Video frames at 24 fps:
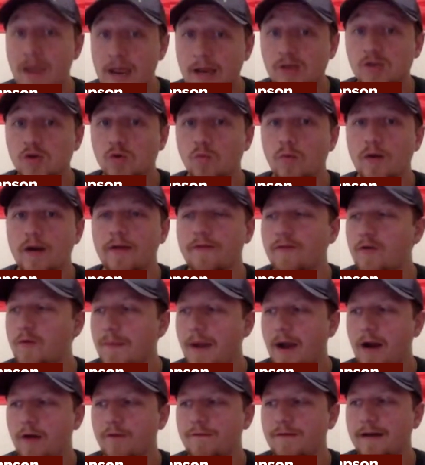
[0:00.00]
major win over
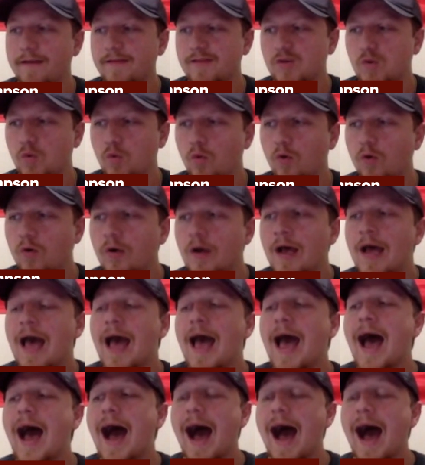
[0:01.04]
a Power 5 school.